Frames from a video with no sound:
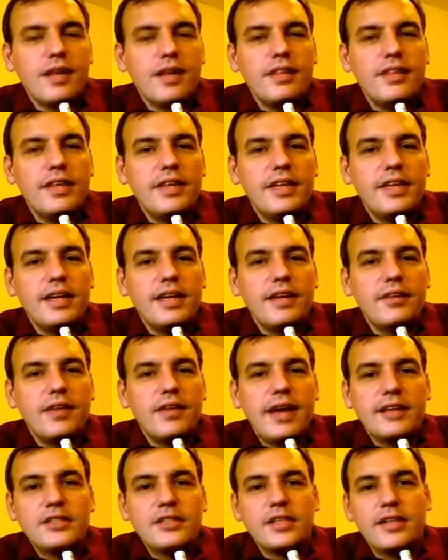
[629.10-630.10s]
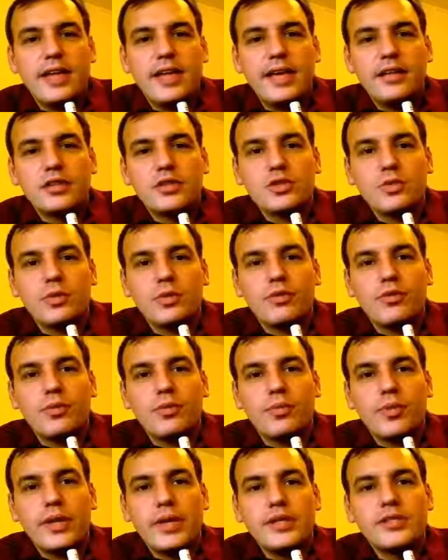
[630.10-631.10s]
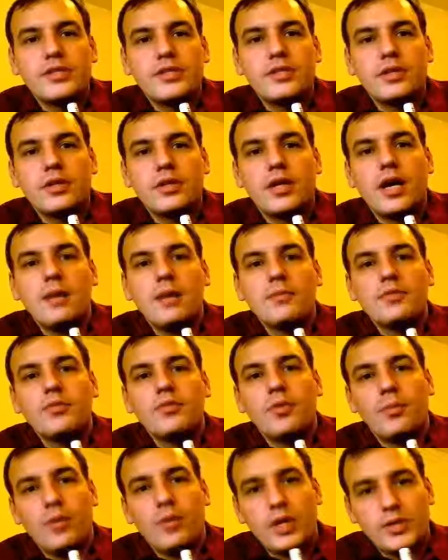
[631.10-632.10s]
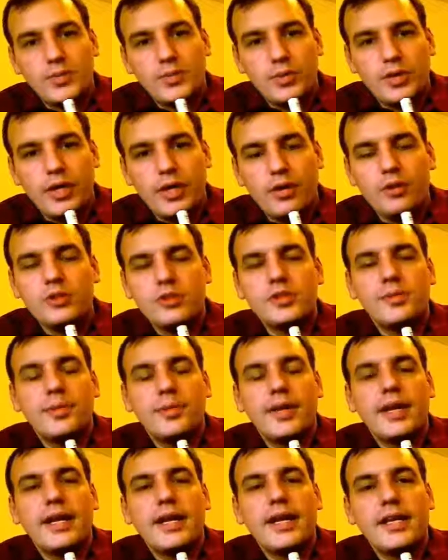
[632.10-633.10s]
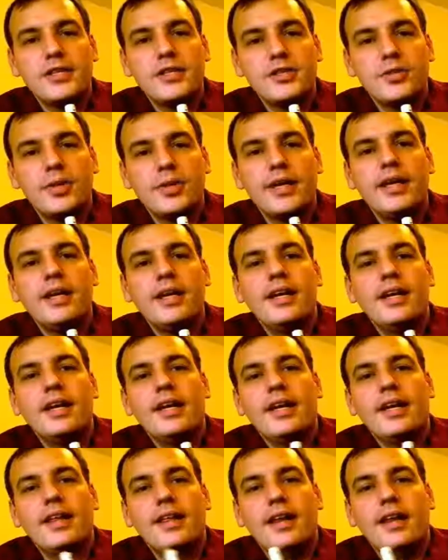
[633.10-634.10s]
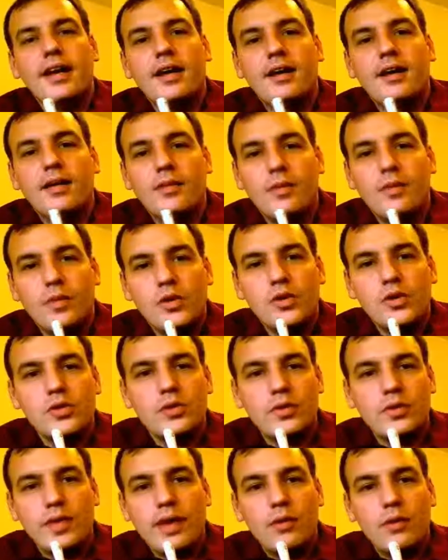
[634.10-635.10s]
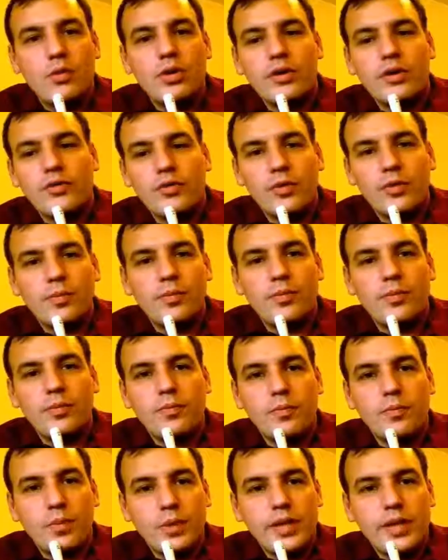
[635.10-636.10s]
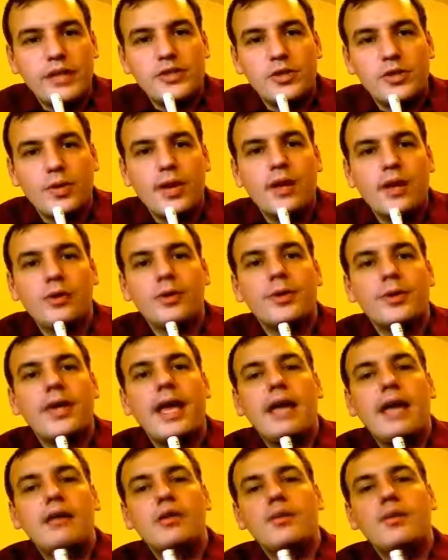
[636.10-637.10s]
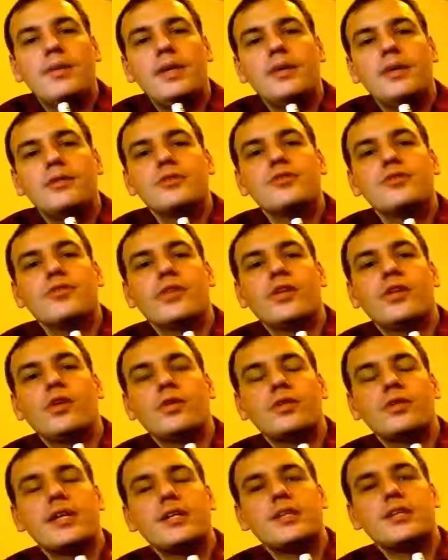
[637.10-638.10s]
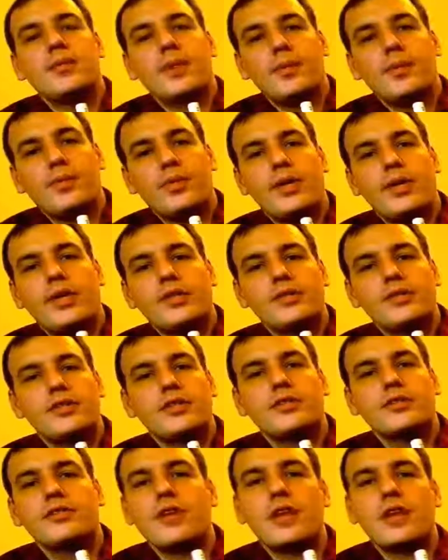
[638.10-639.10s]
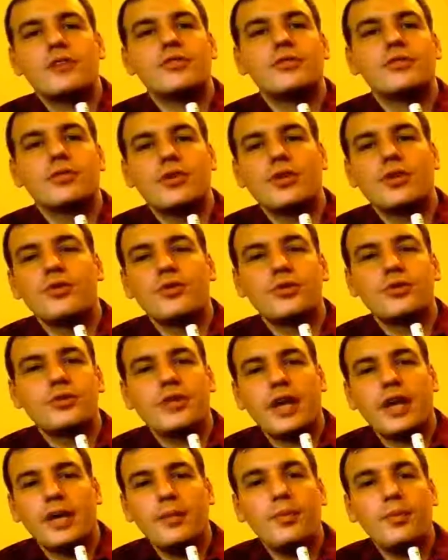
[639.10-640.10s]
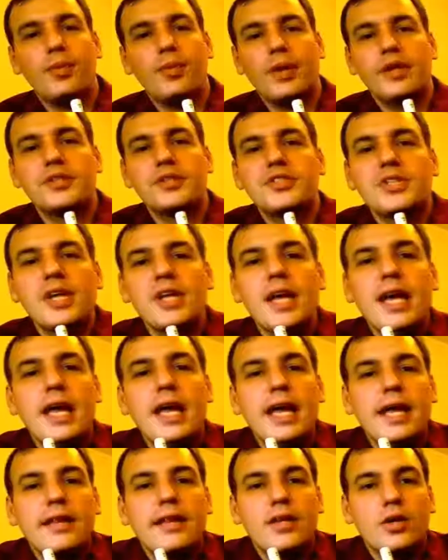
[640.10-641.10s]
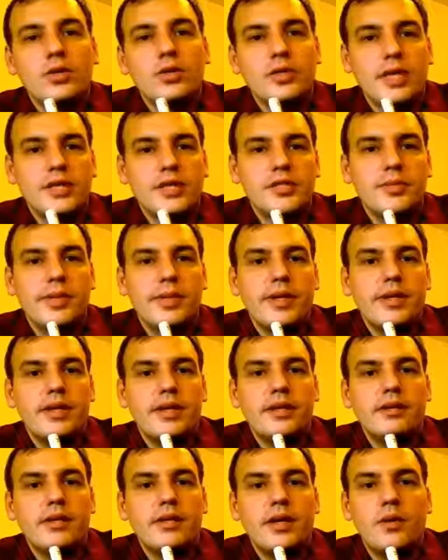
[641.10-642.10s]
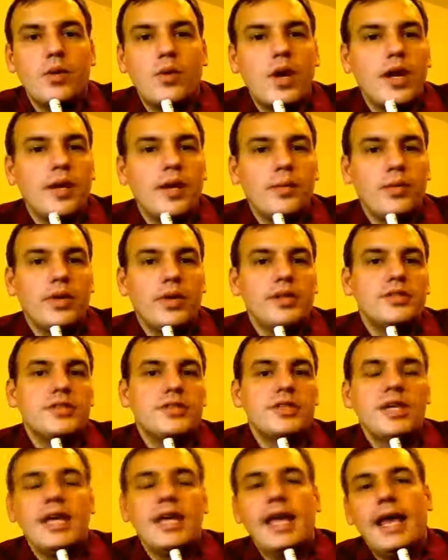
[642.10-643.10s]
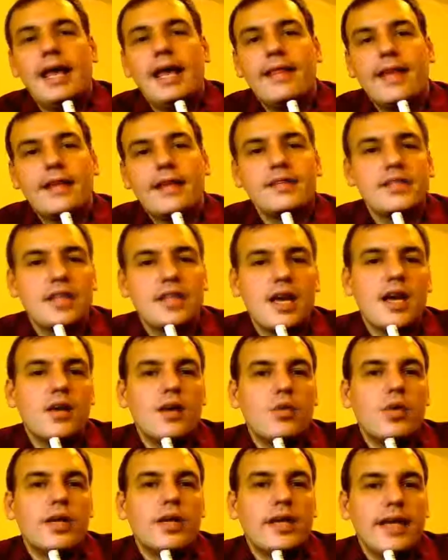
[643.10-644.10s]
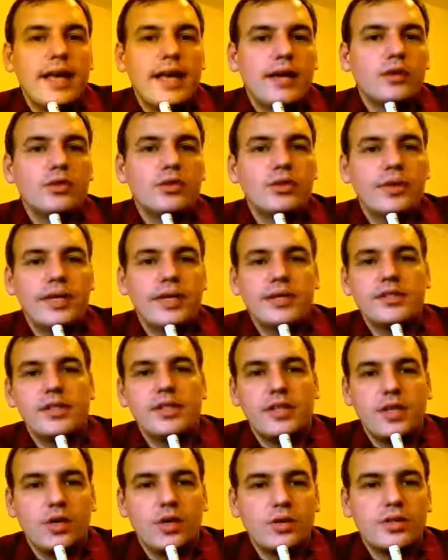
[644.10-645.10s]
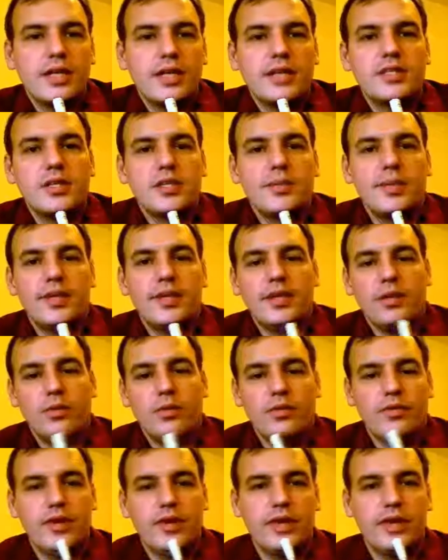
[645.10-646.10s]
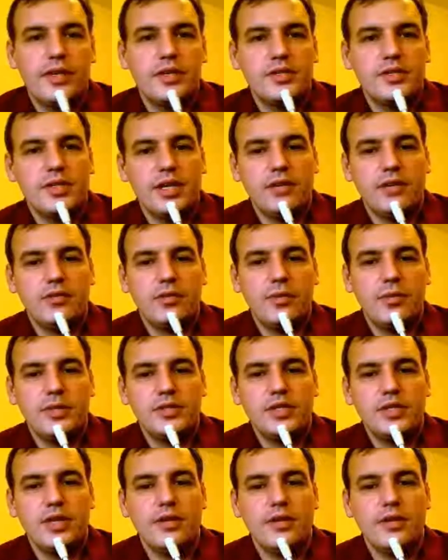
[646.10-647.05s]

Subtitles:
actually the English word for priest comes from presbyteros, but in history, that word for priest or elder came to be used for the Old Testament priest, the sacerdotal type priests in the Old Testament, the Aaronic priest. And that's not what an elder is. In the Old Testament, they were very distinct from each